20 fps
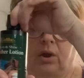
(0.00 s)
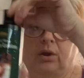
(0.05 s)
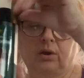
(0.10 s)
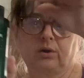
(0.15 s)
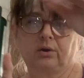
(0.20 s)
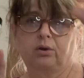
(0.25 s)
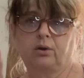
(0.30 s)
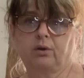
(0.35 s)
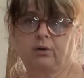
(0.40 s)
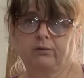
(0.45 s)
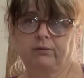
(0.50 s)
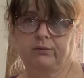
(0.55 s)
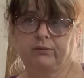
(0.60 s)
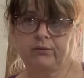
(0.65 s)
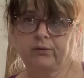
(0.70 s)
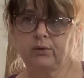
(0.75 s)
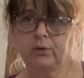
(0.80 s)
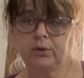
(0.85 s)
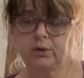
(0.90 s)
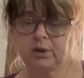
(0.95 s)
your
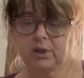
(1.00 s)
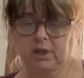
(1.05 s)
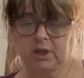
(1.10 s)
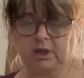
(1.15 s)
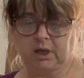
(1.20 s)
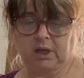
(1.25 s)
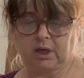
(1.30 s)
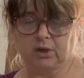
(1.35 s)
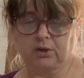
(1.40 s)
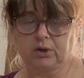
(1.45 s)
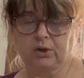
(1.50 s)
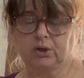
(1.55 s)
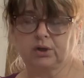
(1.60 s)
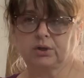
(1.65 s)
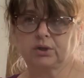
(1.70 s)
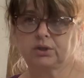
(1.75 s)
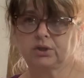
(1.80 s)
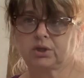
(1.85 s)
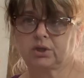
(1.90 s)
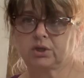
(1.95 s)
full
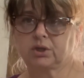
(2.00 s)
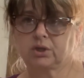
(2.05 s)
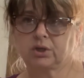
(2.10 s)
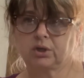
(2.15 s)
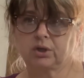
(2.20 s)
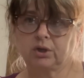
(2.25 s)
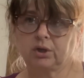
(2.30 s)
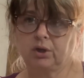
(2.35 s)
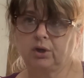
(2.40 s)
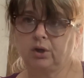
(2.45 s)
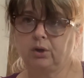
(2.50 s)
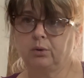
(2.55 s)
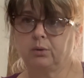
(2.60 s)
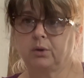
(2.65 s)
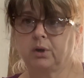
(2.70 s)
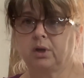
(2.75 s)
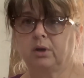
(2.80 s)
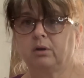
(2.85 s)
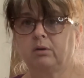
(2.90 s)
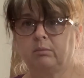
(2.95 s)
cleaners, you
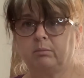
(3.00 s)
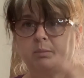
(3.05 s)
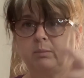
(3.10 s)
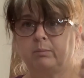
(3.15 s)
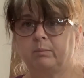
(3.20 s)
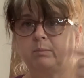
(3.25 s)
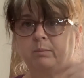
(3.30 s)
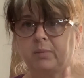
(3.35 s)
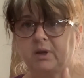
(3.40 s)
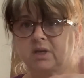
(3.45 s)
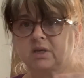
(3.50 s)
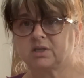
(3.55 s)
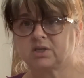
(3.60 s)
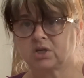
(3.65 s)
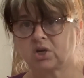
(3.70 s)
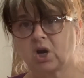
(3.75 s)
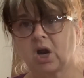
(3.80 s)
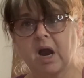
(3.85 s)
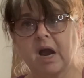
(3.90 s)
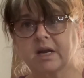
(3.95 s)
could be
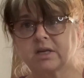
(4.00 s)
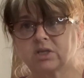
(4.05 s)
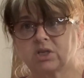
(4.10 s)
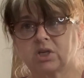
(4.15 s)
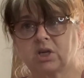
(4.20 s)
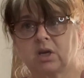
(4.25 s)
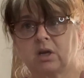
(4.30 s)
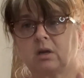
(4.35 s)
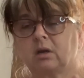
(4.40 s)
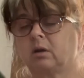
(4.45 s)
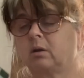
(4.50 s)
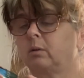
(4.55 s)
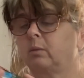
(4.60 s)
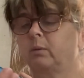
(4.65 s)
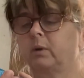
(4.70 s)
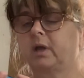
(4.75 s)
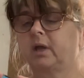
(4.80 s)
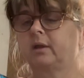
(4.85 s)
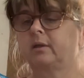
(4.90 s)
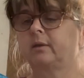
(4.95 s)
scratching with.